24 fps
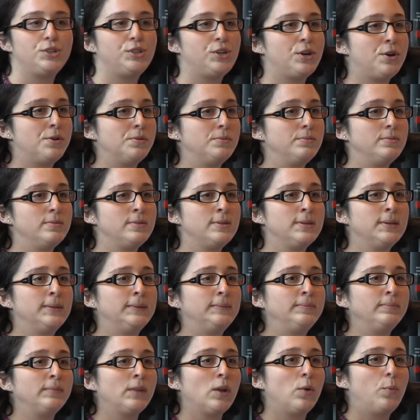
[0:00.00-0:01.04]
Jones,
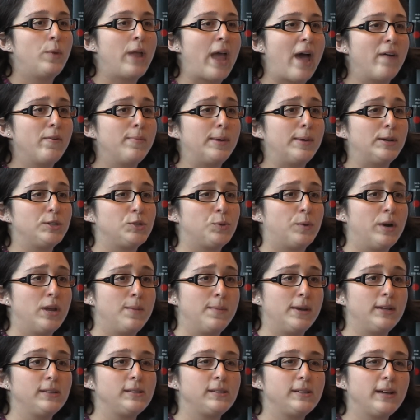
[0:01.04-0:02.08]
we have about 20
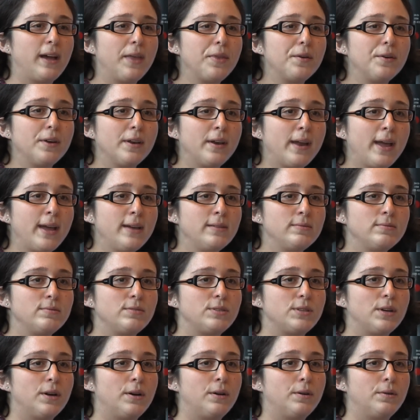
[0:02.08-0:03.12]
minutes together today,
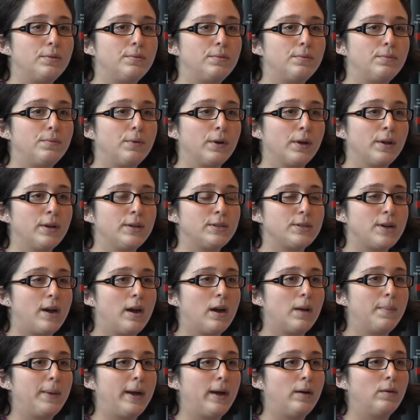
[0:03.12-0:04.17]
so we're going to talk
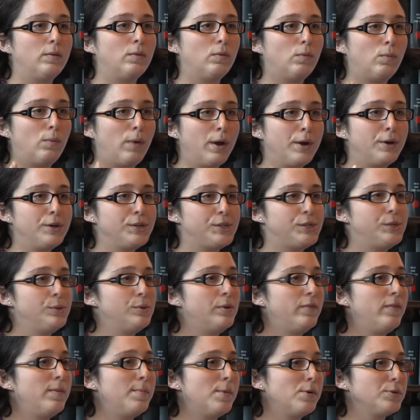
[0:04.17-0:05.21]
about 1 or 2
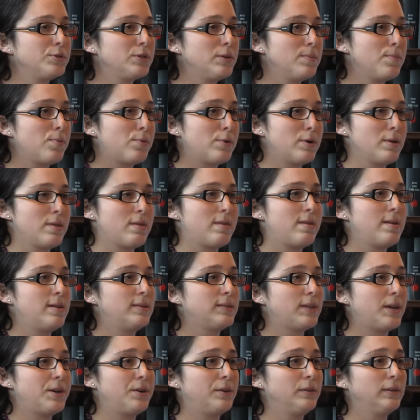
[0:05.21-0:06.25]
of the most important things
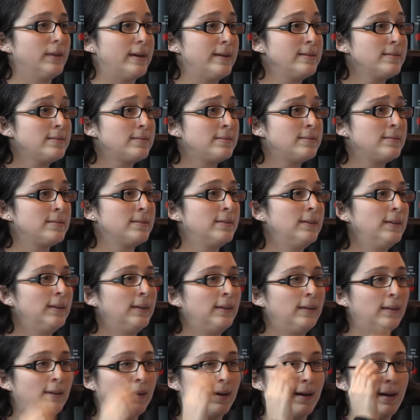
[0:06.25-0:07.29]
on your list,
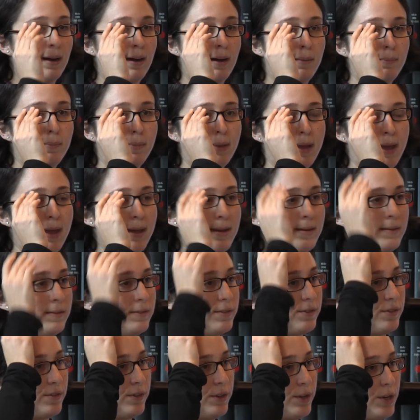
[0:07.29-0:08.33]

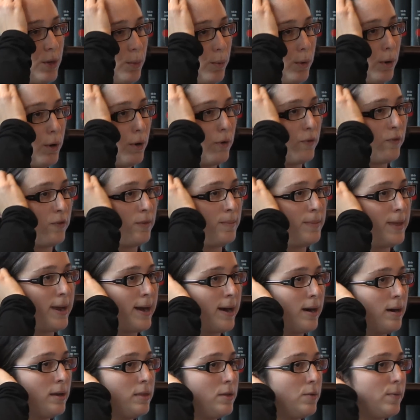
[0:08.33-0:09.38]
and we'll go from
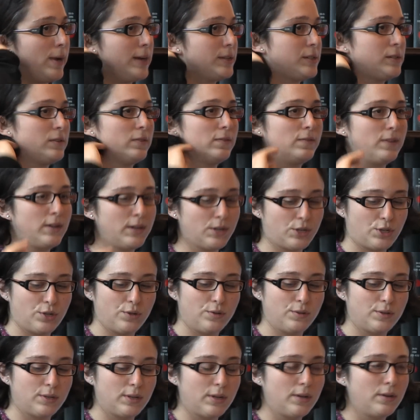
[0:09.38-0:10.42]
there, and the rest of the
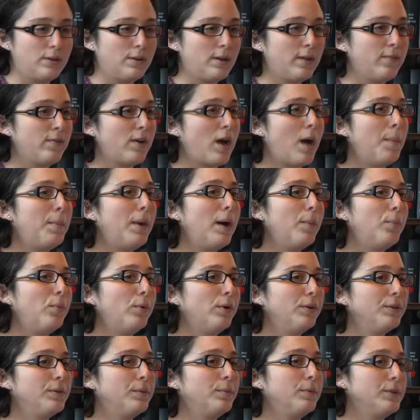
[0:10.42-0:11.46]
issues that have come up,
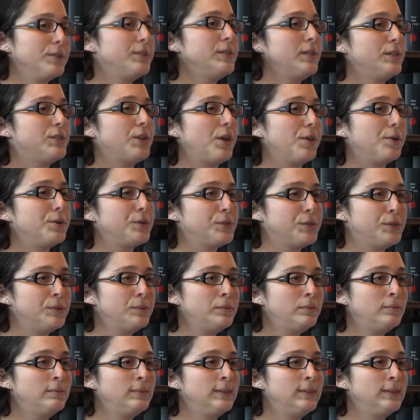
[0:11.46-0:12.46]
we'll see each other soon.